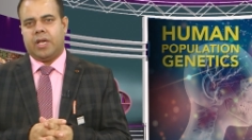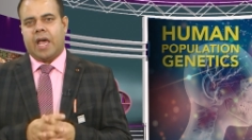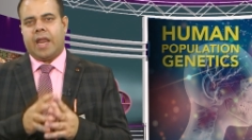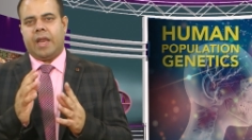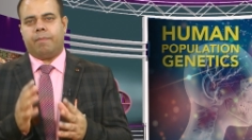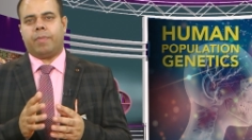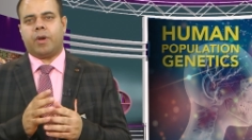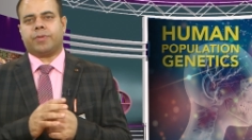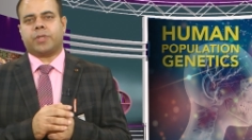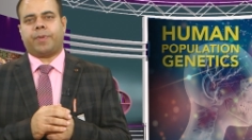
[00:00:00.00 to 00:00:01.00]
A number
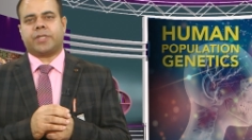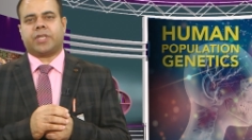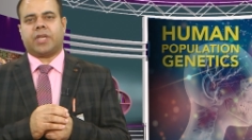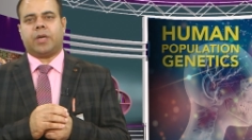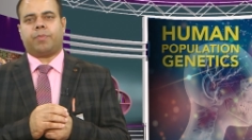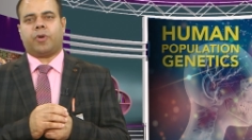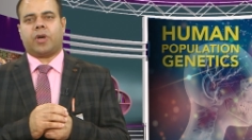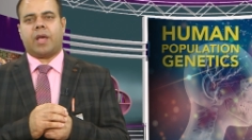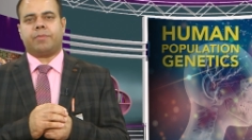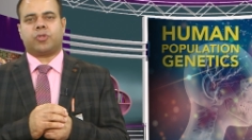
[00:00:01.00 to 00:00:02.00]
of sophisticated
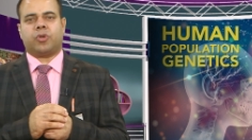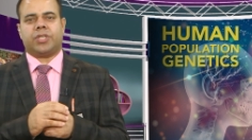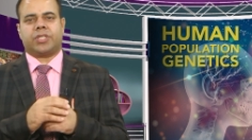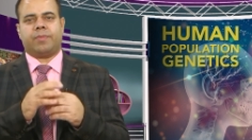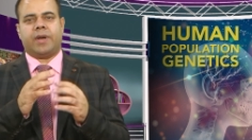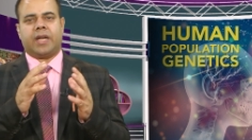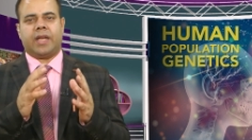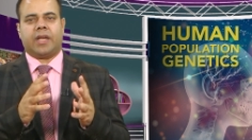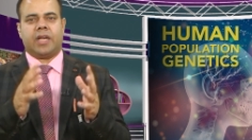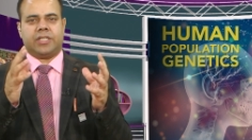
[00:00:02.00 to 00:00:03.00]
programs to estimate
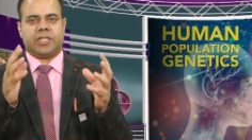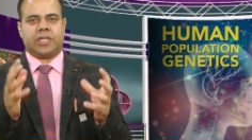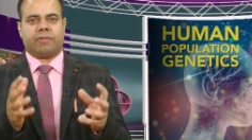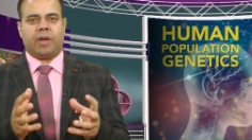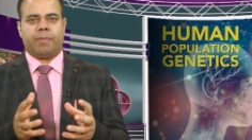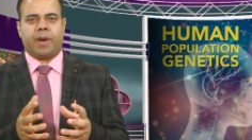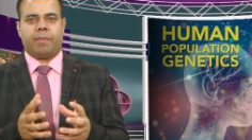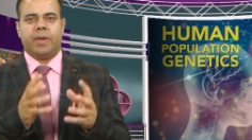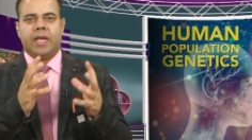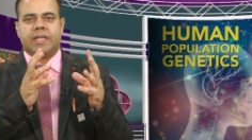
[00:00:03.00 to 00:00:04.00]
linkage
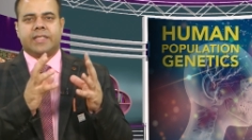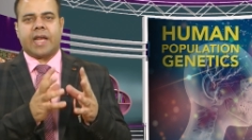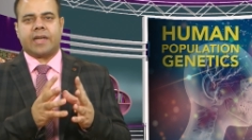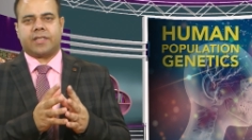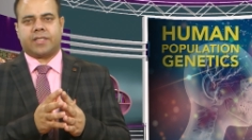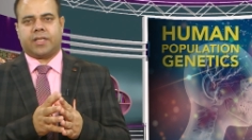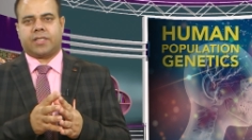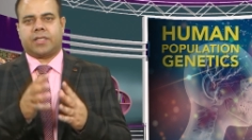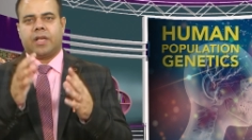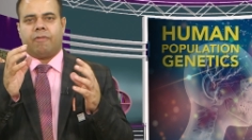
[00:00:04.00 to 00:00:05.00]
disequilibrium
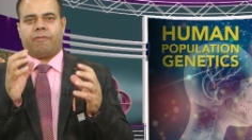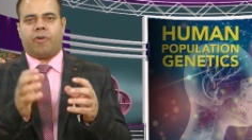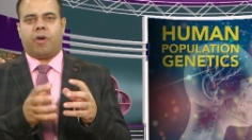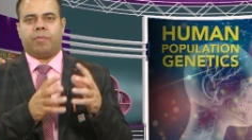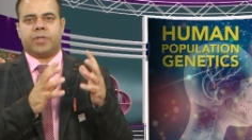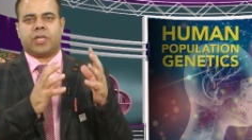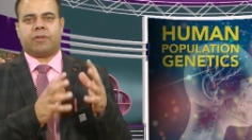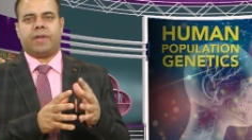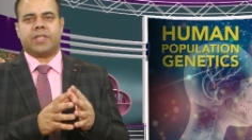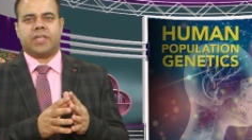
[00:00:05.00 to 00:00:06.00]
statistics from
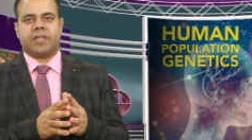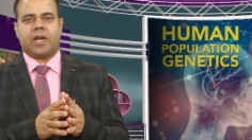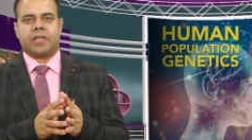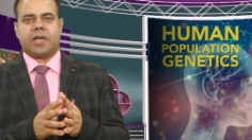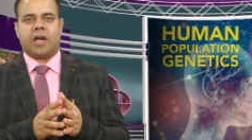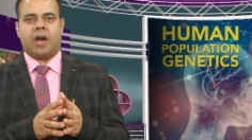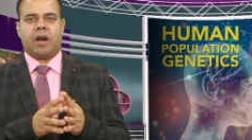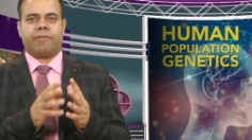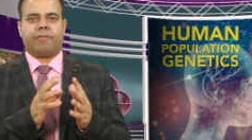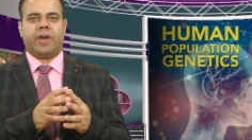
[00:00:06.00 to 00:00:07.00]
sequencing data
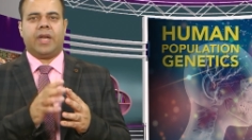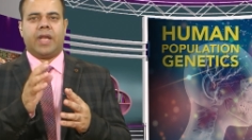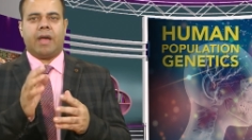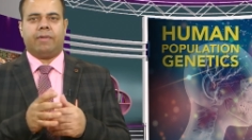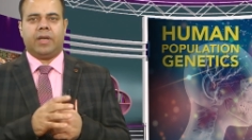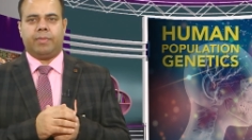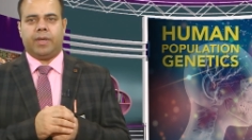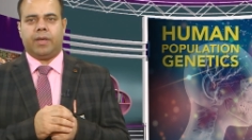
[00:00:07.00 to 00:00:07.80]
are freely available.